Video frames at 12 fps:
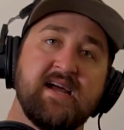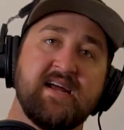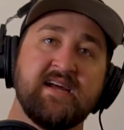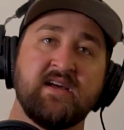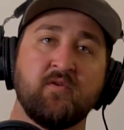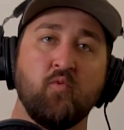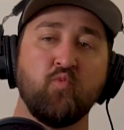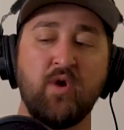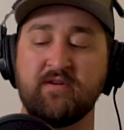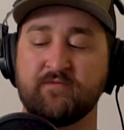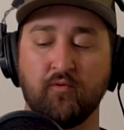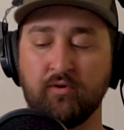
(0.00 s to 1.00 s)
and
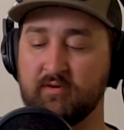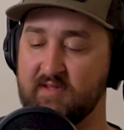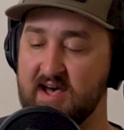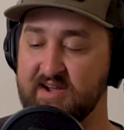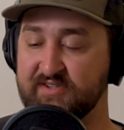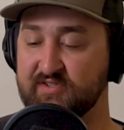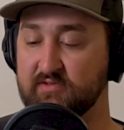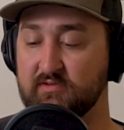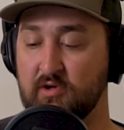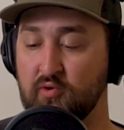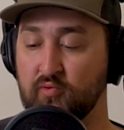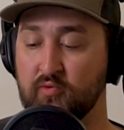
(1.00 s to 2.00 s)
weight forward lines
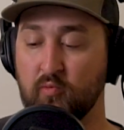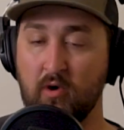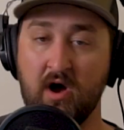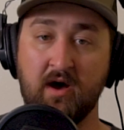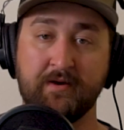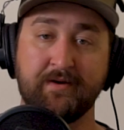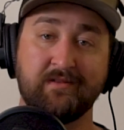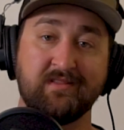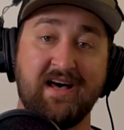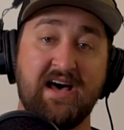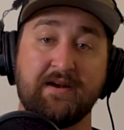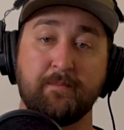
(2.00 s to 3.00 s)
load the rod a
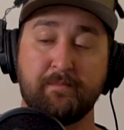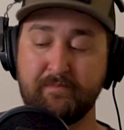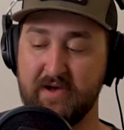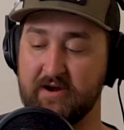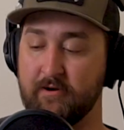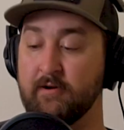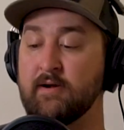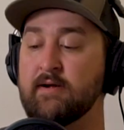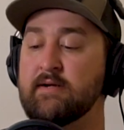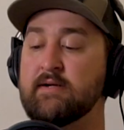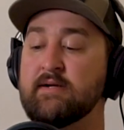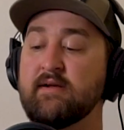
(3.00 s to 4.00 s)
lot better.
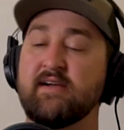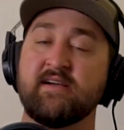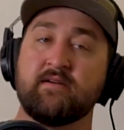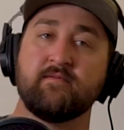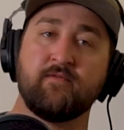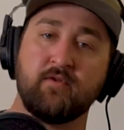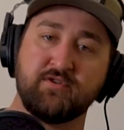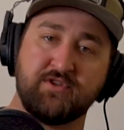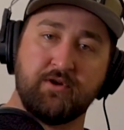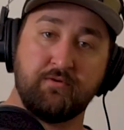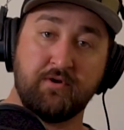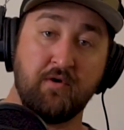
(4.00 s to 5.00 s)
And for those
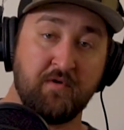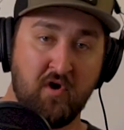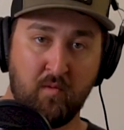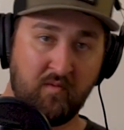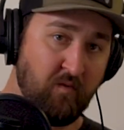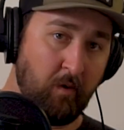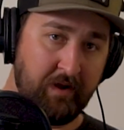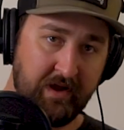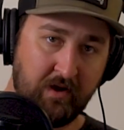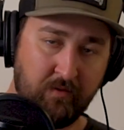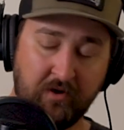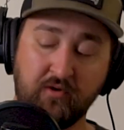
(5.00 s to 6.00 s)
of you who don't know, before I
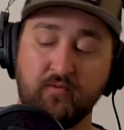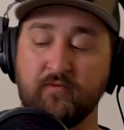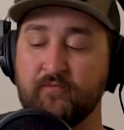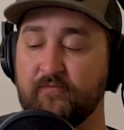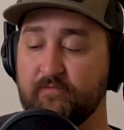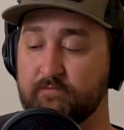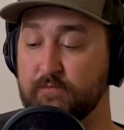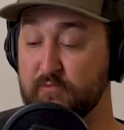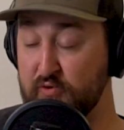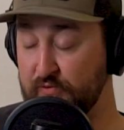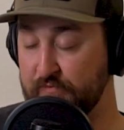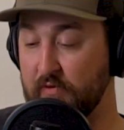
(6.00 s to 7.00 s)
get going too,
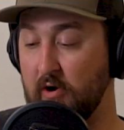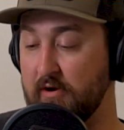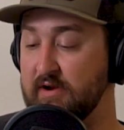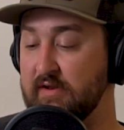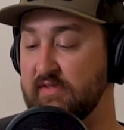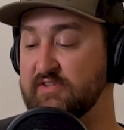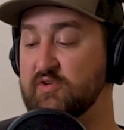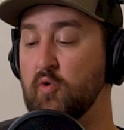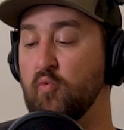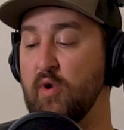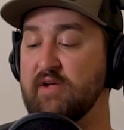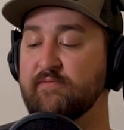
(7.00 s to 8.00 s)
too far into this,
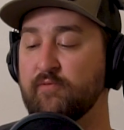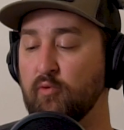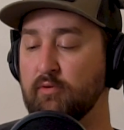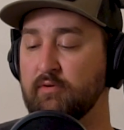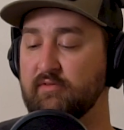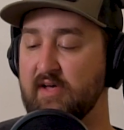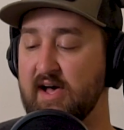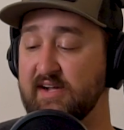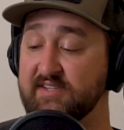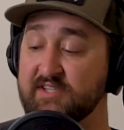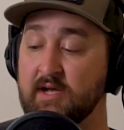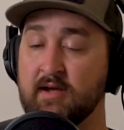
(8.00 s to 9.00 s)
weight forward
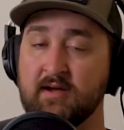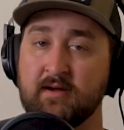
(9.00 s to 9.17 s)
lines,